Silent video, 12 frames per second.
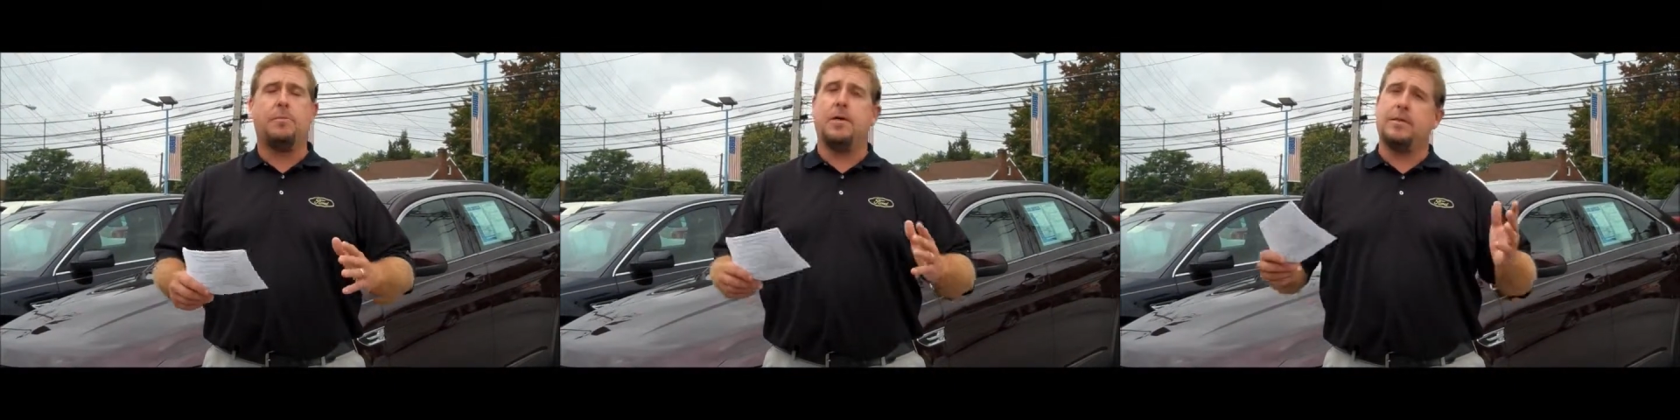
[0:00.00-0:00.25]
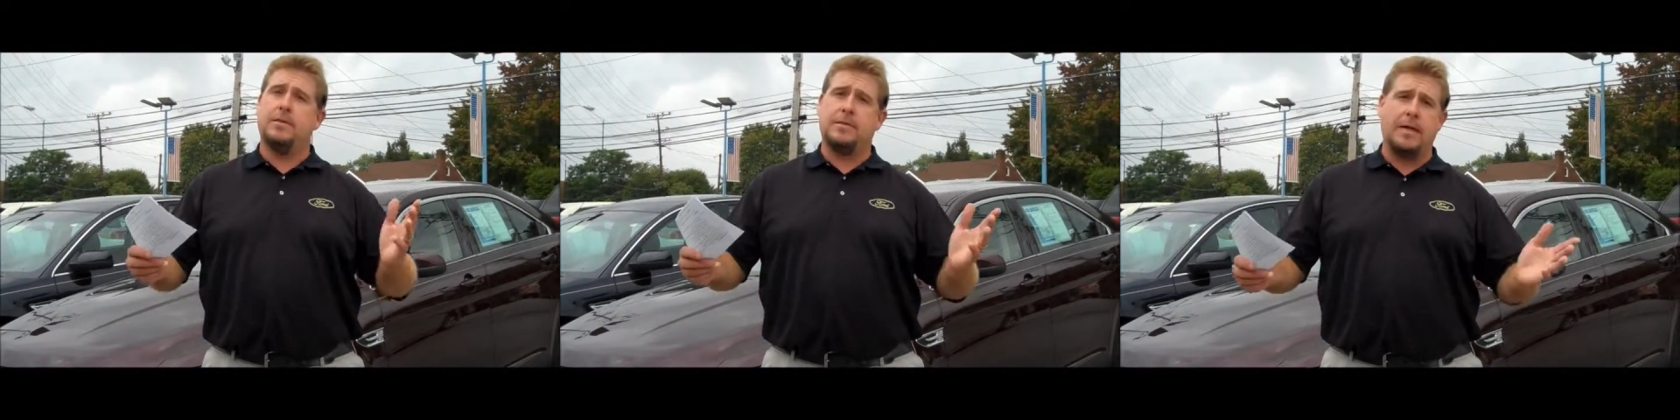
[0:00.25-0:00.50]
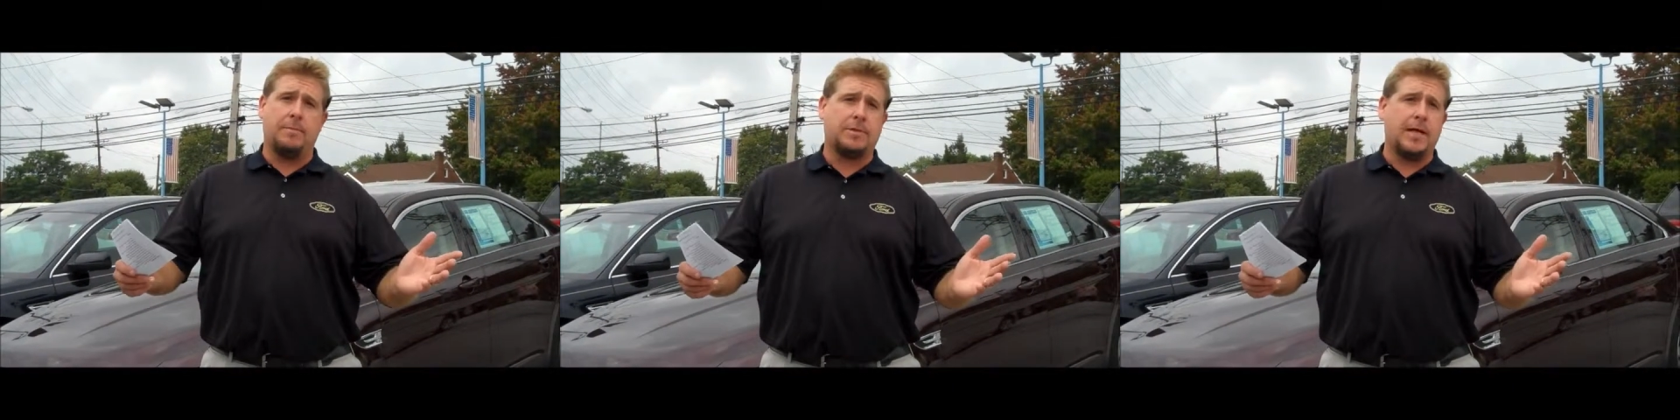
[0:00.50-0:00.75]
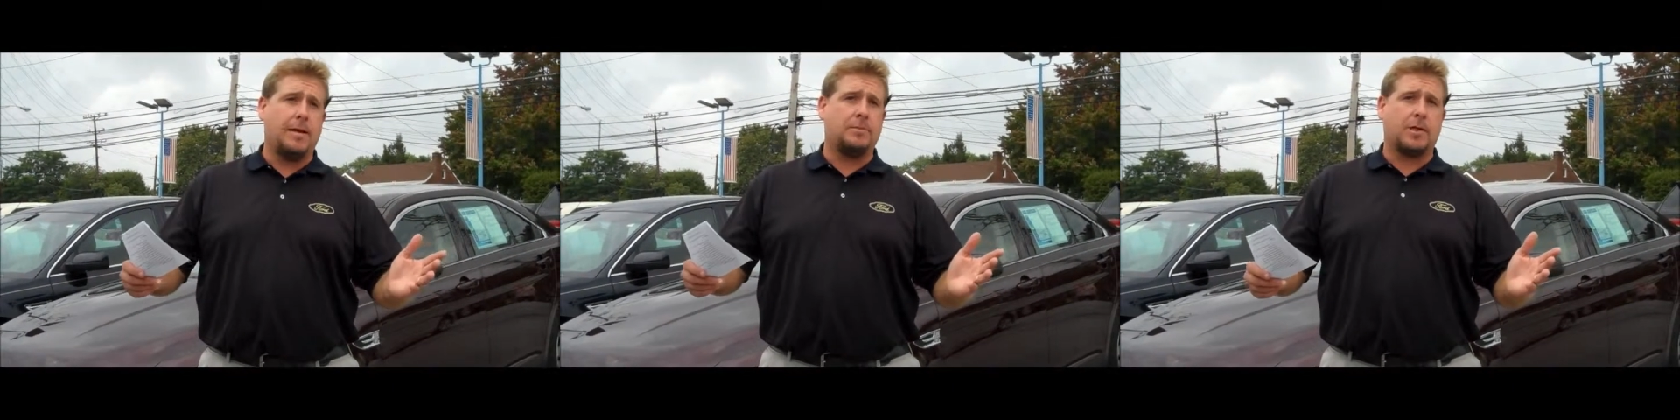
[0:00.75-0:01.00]
but
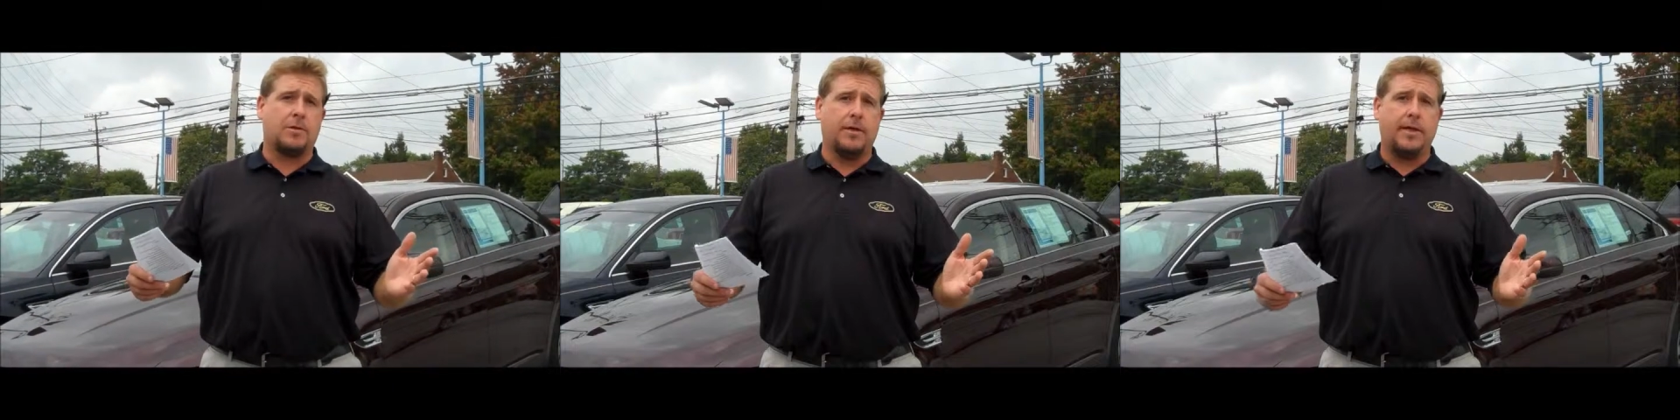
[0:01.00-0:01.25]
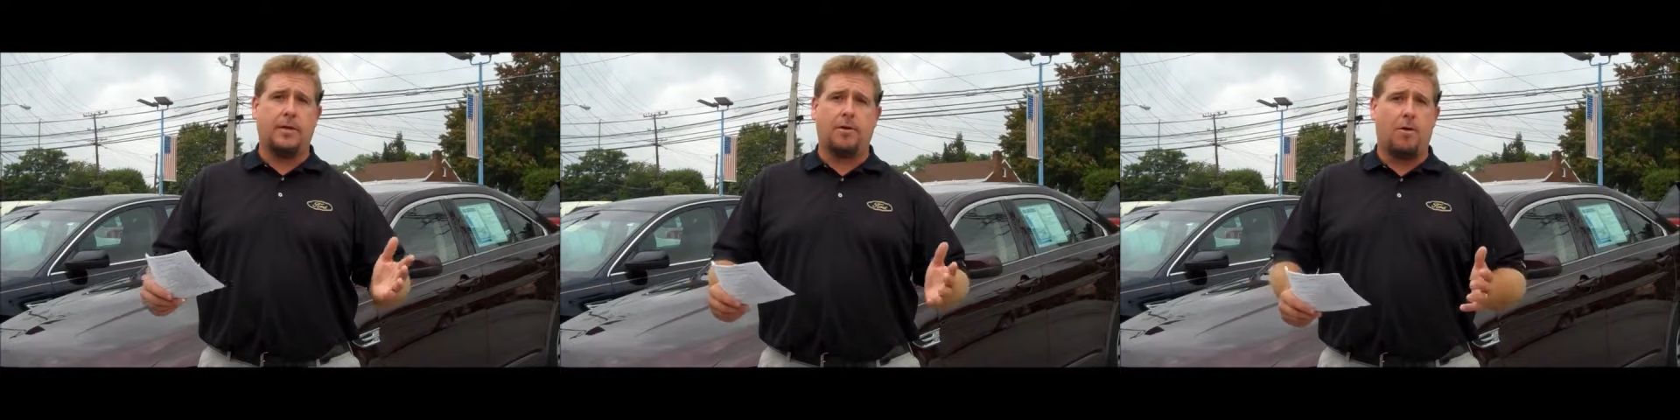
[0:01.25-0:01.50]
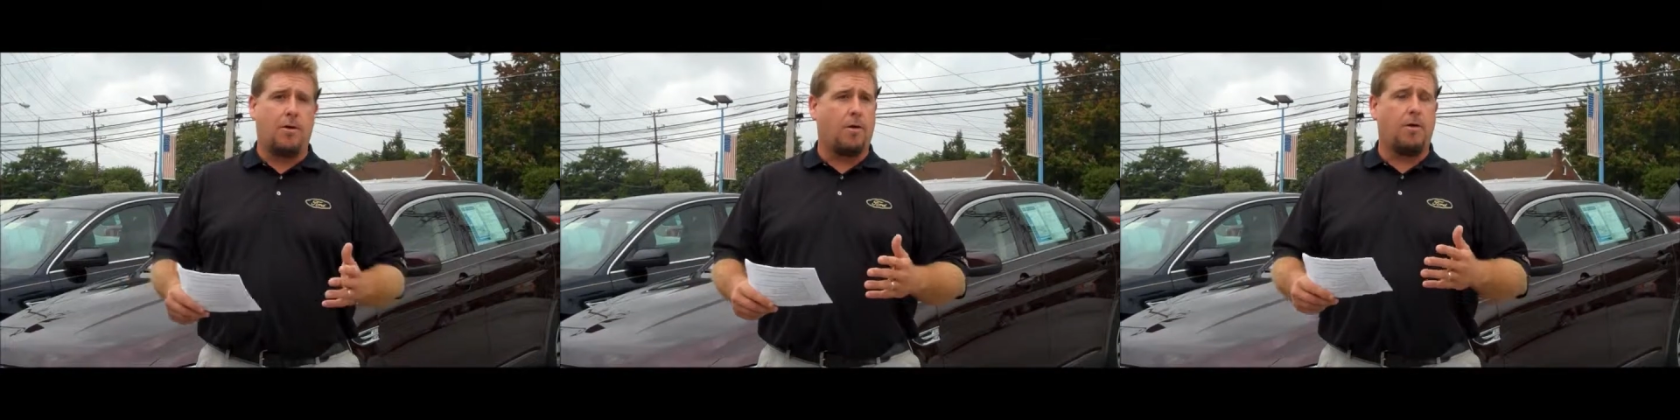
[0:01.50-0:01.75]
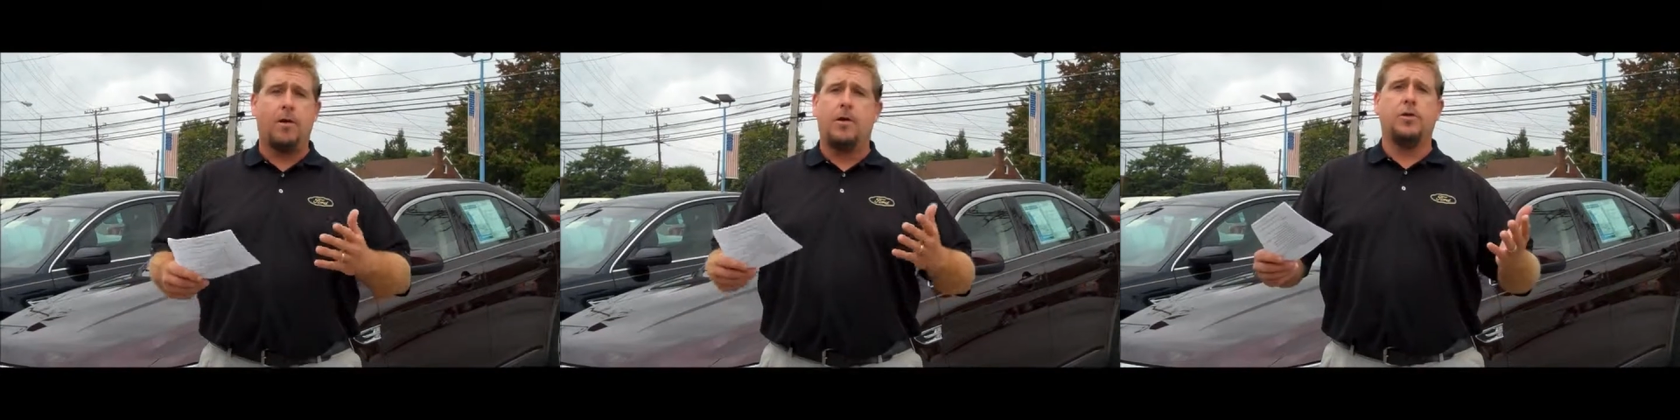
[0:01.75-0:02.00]
sometimes a clean
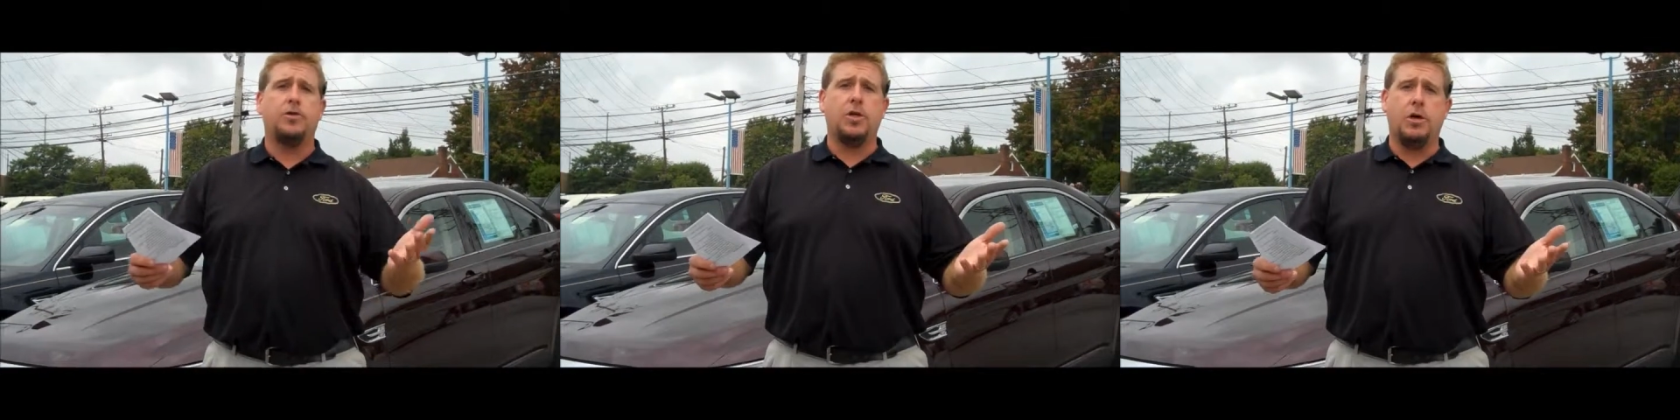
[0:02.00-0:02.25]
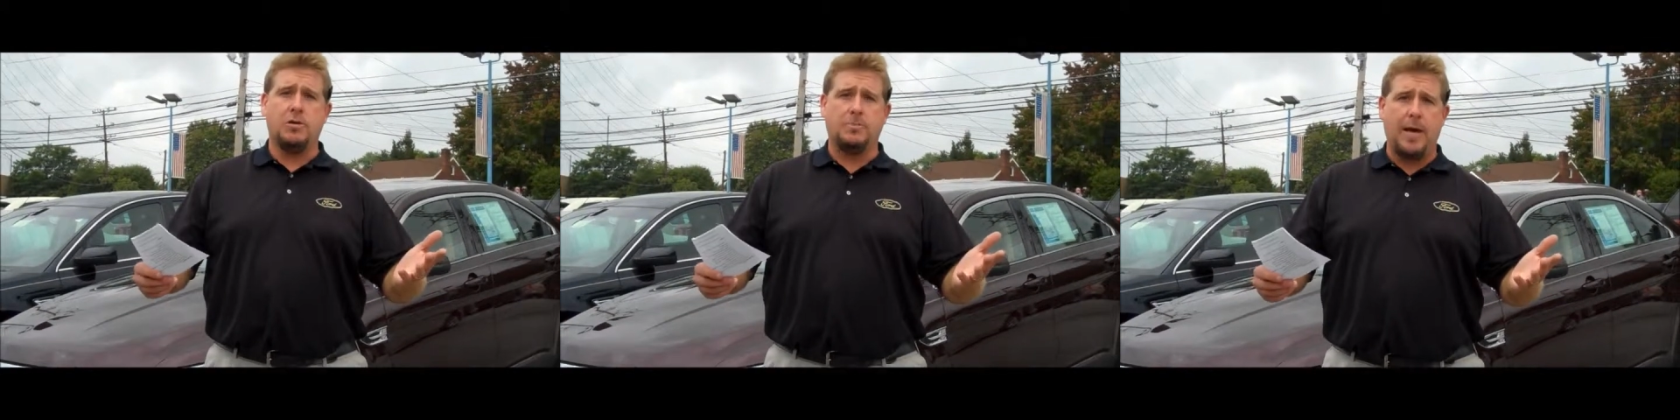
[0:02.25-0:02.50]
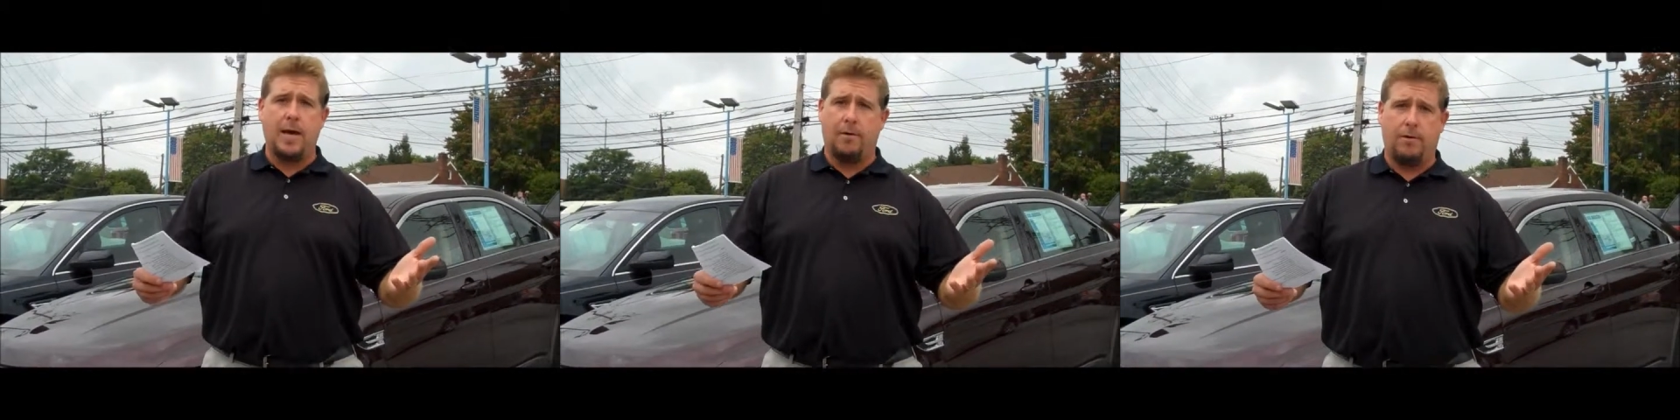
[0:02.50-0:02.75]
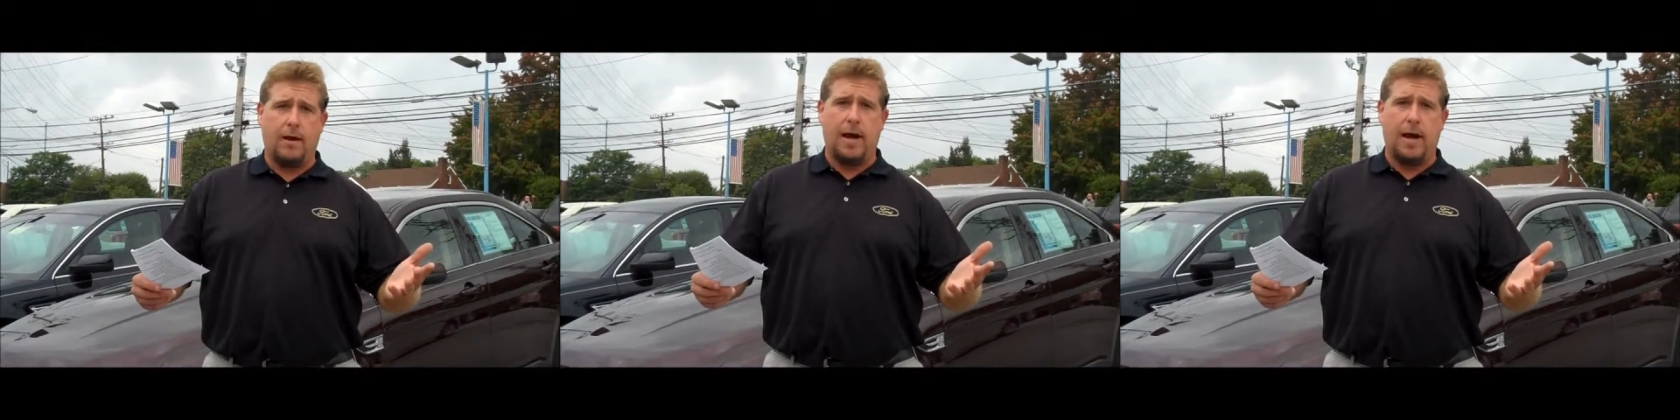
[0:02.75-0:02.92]
car shows better.